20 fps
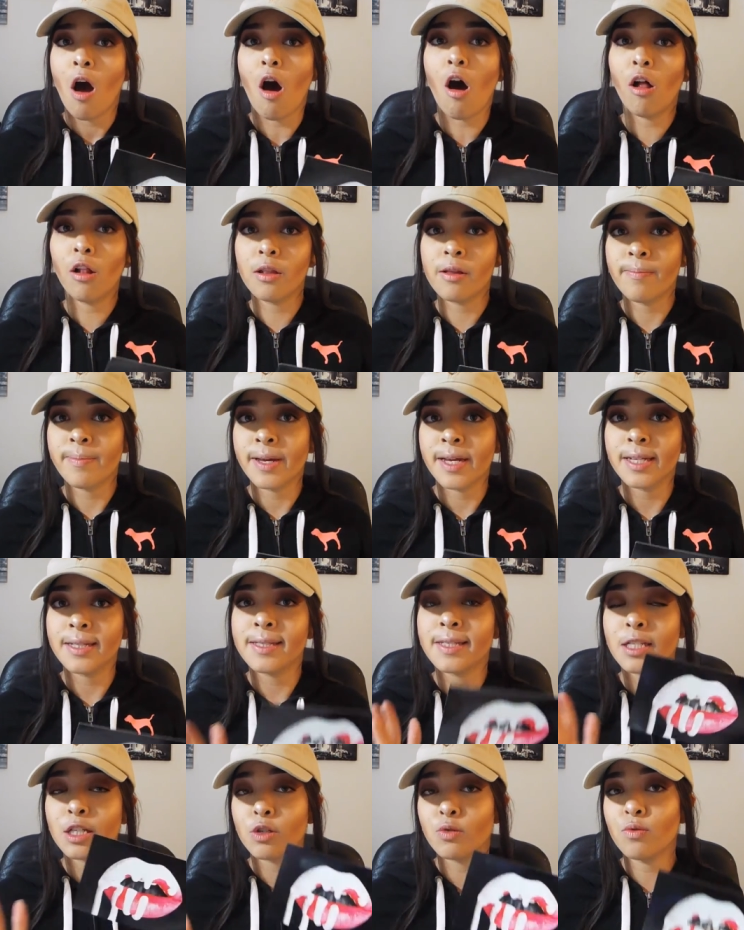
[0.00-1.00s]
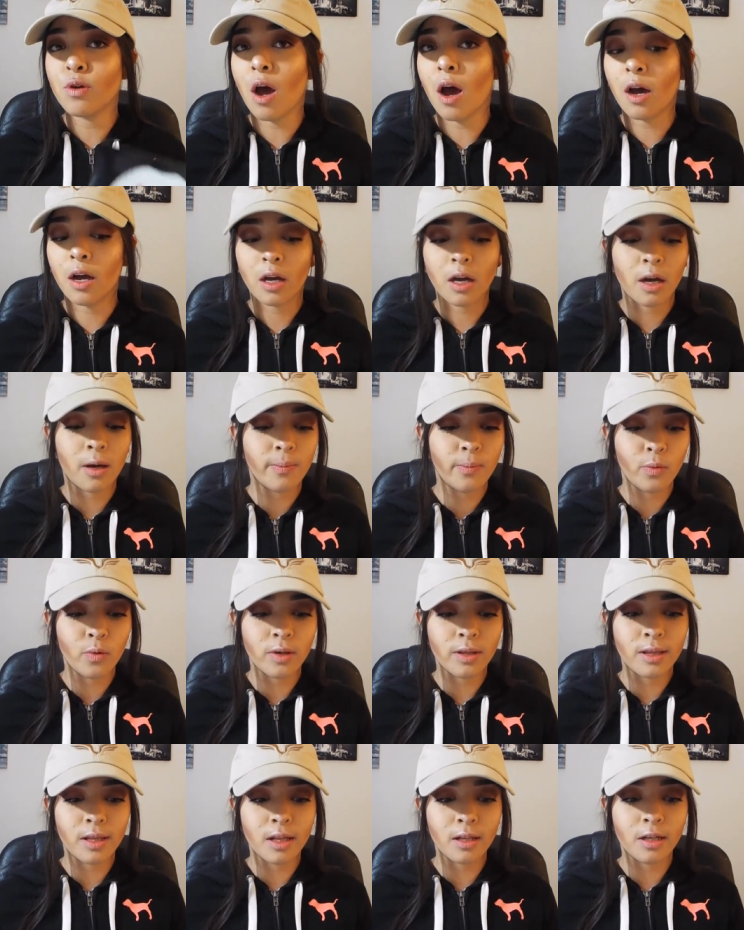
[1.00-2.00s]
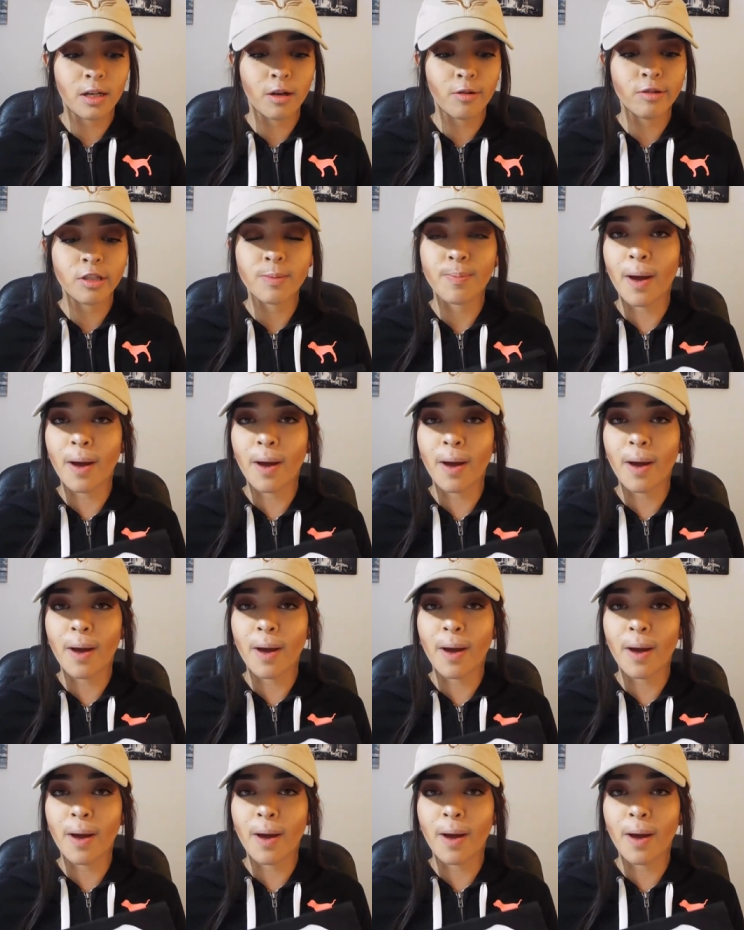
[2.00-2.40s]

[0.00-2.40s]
all lip kits do not come with notes,